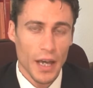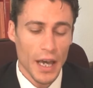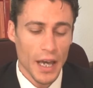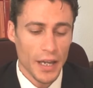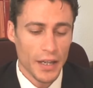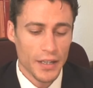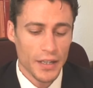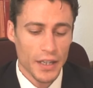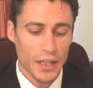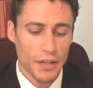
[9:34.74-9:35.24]

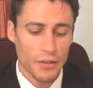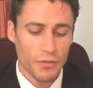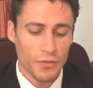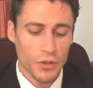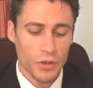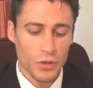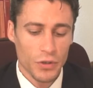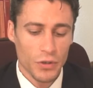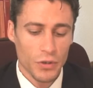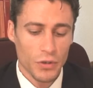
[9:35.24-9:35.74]
And if
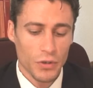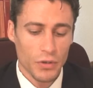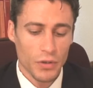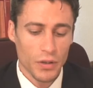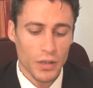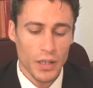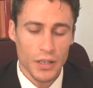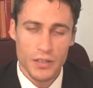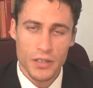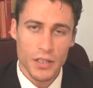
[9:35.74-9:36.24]

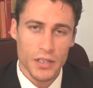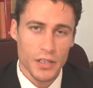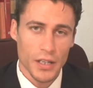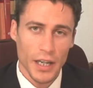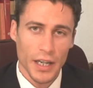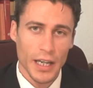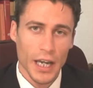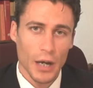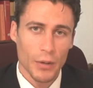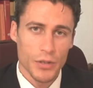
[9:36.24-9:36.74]
it's just
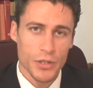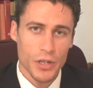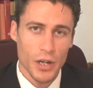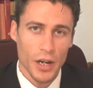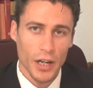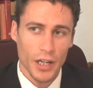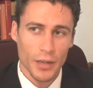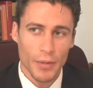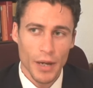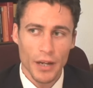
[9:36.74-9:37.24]
like Cal was
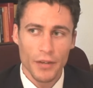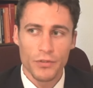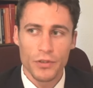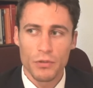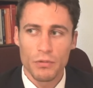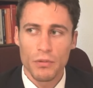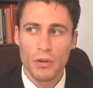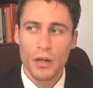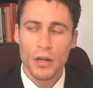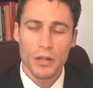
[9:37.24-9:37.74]
talking about, if
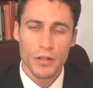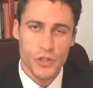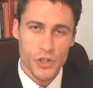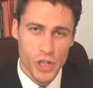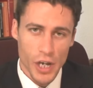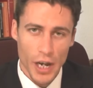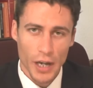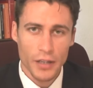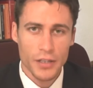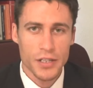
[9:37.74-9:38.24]
you
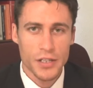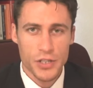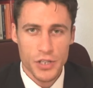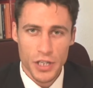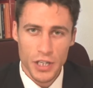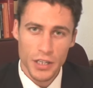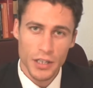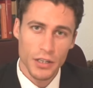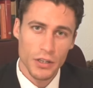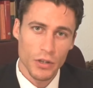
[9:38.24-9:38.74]
check to
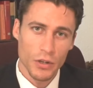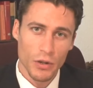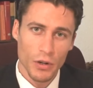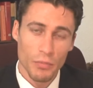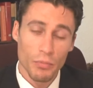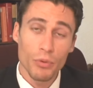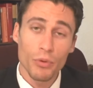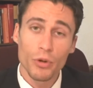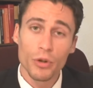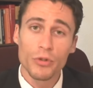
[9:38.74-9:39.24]
see that you're
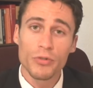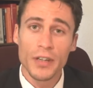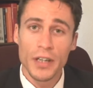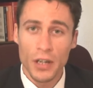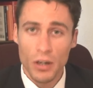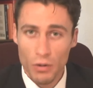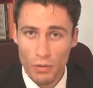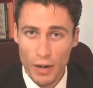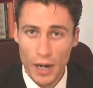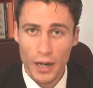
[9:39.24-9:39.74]
improving
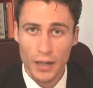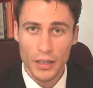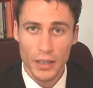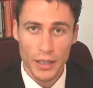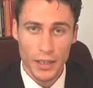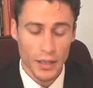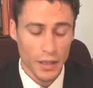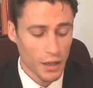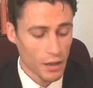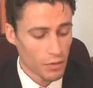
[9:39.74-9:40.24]

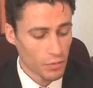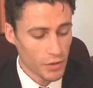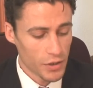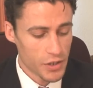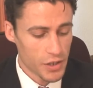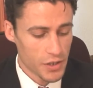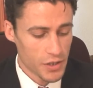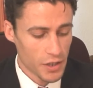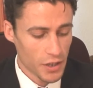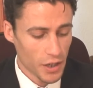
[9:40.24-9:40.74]
correctly,
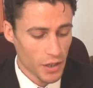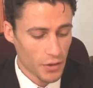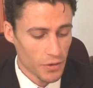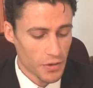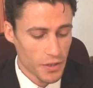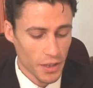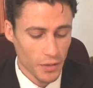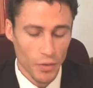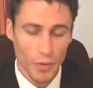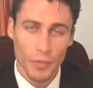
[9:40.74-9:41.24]
which is another
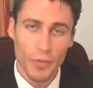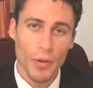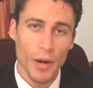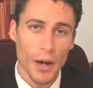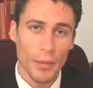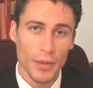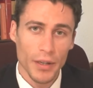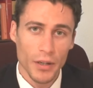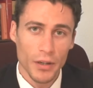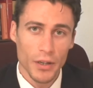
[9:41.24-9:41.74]
thing we're
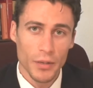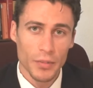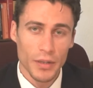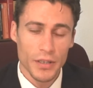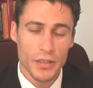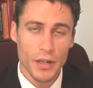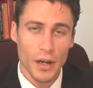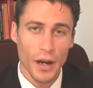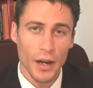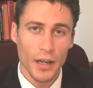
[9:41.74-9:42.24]
probably going to
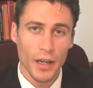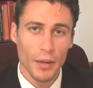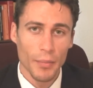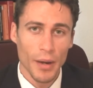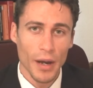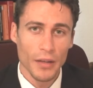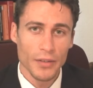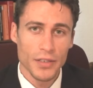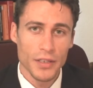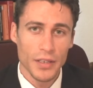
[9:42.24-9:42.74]
be talking
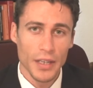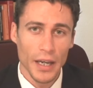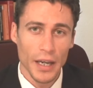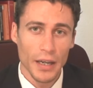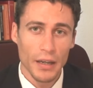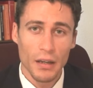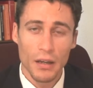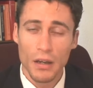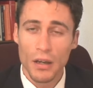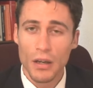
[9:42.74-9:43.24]
about
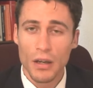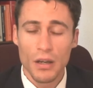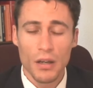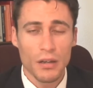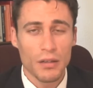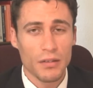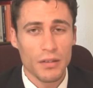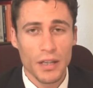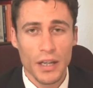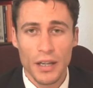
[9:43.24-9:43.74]
today,
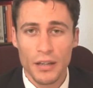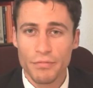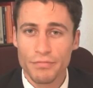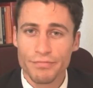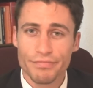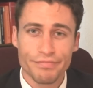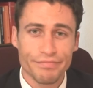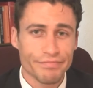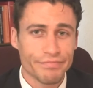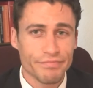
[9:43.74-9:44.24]

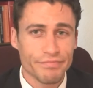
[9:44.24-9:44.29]
then